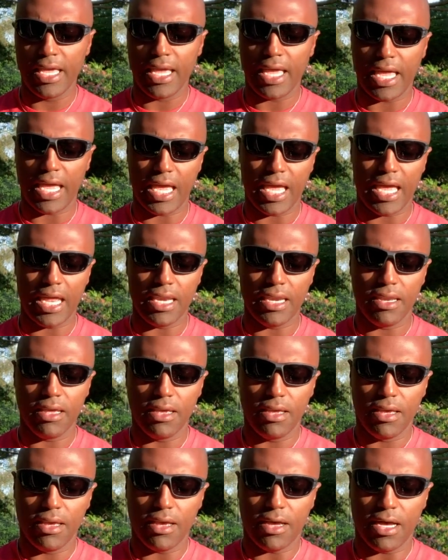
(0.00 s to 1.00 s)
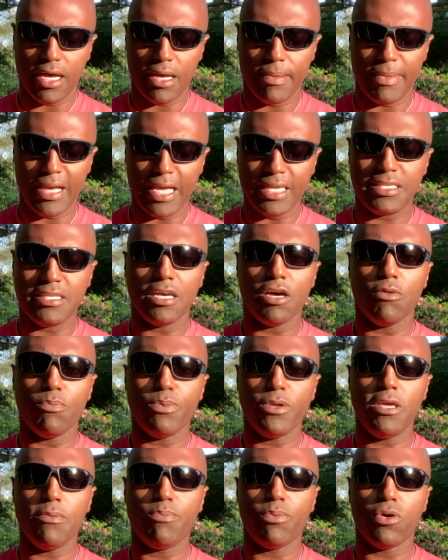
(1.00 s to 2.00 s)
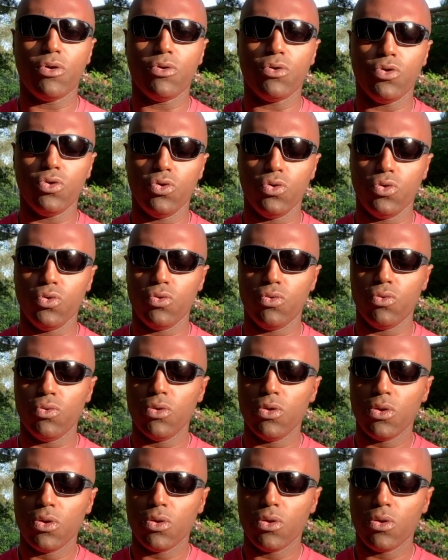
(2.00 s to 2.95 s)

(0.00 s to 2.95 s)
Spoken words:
And I tell people who